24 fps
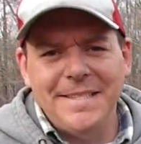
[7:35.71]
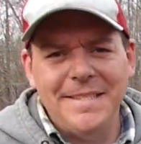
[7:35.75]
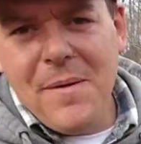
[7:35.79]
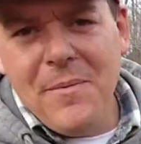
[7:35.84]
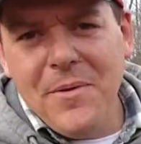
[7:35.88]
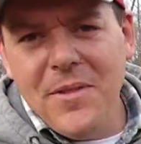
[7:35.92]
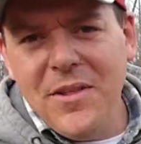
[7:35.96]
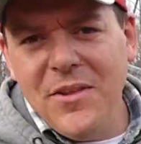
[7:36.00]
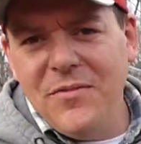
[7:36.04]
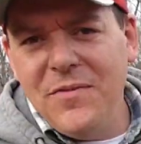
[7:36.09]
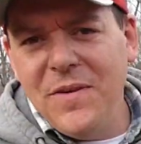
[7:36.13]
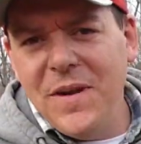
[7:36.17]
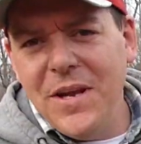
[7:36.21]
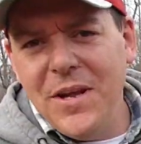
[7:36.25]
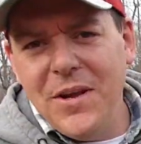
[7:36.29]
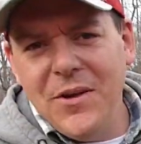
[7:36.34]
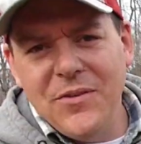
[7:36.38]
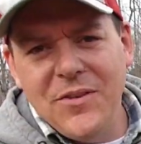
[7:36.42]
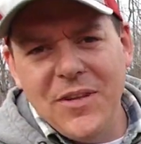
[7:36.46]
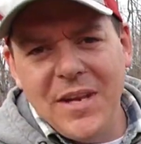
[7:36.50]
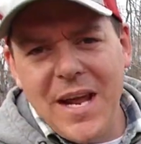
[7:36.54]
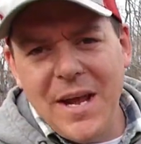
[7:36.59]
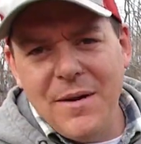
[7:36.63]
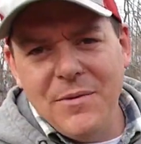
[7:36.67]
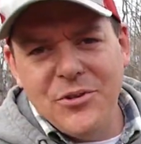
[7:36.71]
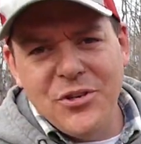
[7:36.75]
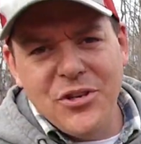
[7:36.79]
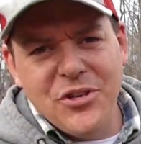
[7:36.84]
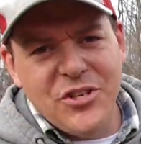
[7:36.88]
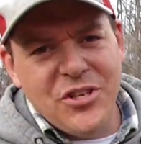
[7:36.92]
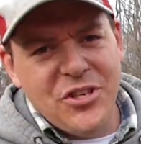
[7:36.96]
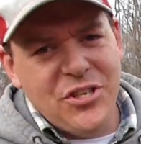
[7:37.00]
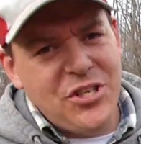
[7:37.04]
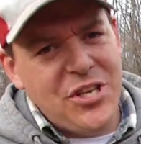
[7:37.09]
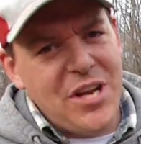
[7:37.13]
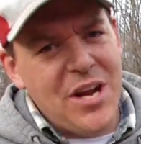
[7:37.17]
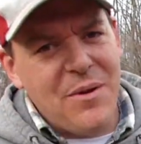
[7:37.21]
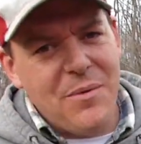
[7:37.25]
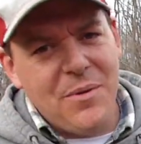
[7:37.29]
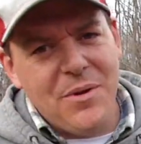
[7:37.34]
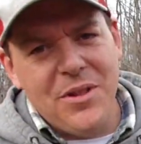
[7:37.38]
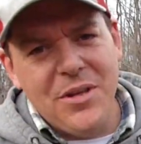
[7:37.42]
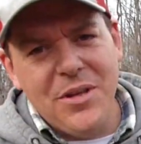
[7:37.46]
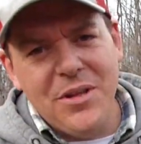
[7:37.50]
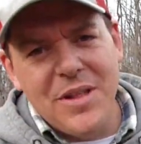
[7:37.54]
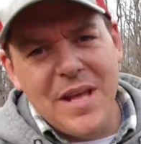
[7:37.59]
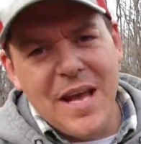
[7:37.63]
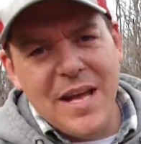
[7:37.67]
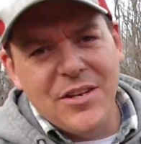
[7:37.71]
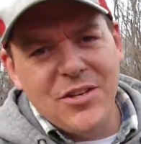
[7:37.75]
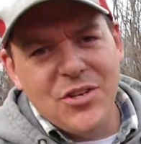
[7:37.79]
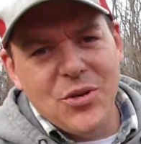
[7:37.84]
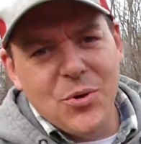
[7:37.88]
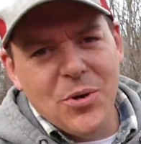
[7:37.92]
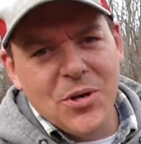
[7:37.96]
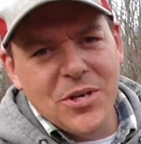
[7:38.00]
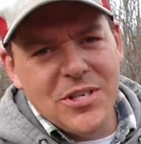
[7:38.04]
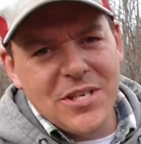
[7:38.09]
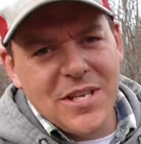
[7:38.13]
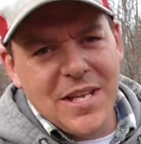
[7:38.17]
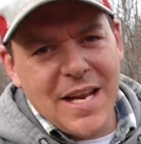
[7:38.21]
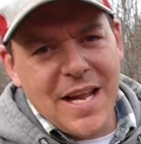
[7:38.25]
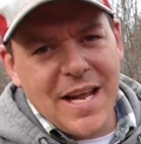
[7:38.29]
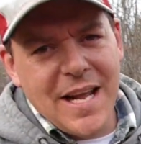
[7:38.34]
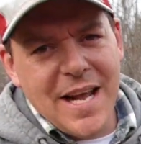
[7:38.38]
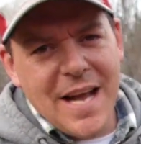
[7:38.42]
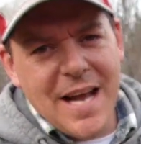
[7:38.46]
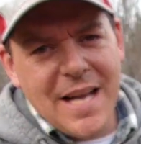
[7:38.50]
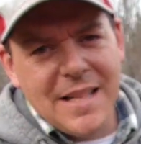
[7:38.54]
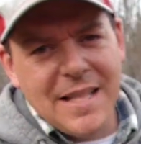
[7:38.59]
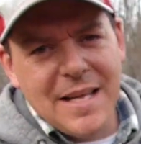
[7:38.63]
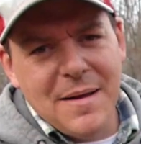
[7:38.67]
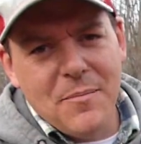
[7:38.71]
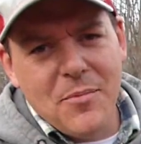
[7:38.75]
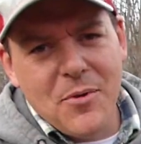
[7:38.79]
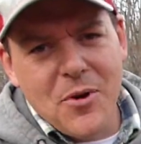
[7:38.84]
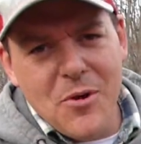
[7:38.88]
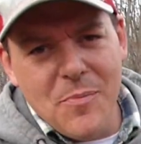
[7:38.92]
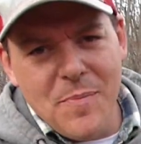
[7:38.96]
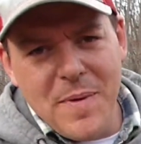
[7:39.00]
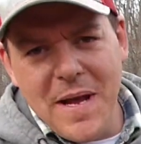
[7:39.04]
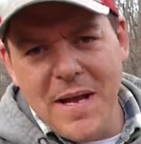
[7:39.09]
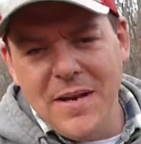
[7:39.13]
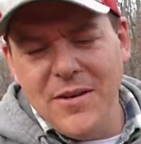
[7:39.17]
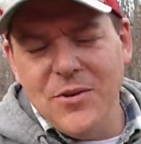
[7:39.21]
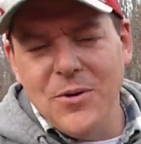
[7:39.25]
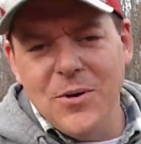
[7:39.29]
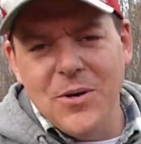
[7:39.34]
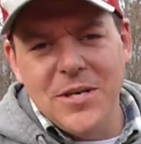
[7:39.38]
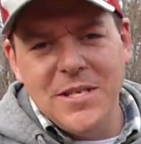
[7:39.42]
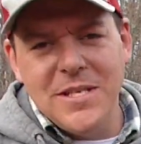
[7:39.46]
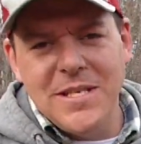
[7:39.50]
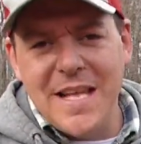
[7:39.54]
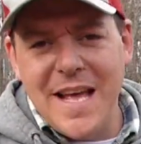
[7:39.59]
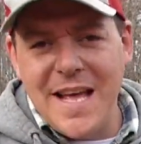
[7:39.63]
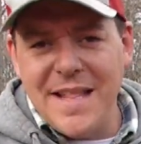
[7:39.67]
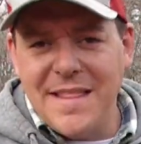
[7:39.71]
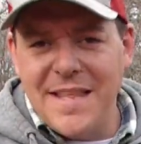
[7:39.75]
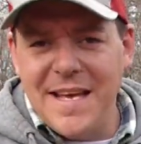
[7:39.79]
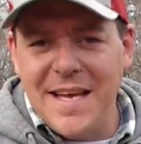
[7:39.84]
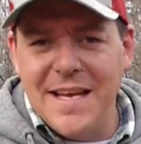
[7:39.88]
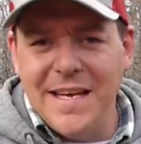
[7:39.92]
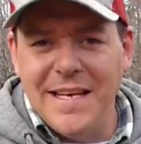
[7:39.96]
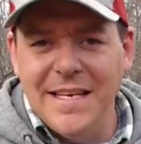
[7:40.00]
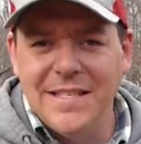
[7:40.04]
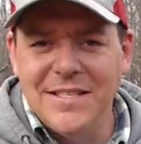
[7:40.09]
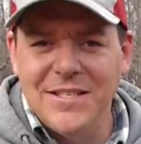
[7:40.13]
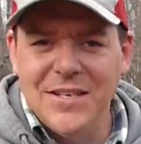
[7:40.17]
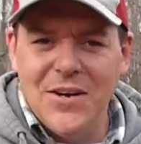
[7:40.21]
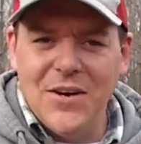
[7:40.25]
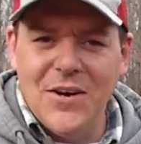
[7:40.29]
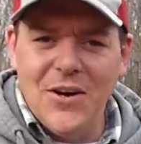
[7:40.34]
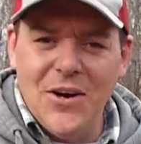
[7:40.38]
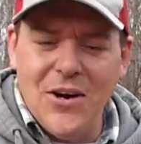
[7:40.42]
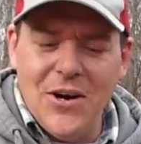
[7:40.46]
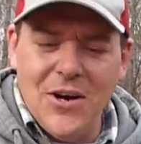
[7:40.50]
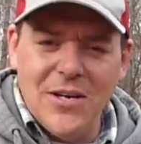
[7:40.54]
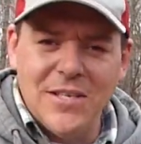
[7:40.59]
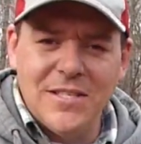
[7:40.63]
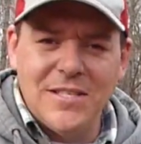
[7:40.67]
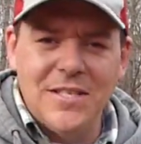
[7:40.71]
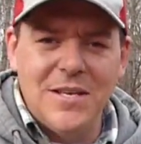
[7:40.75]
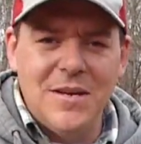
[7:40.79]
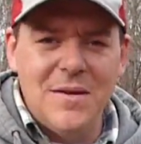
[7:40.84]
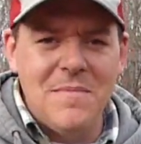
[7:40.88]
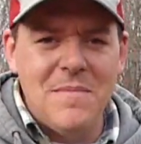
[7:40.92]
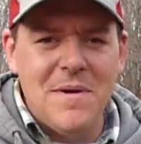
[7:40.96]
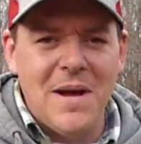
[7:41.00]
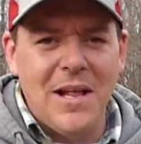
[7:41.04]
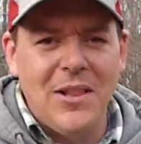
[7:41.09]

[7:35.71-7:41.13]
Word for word: Well, this video today was just to share with you that torch that I got, that propane torch. That thing is awesome.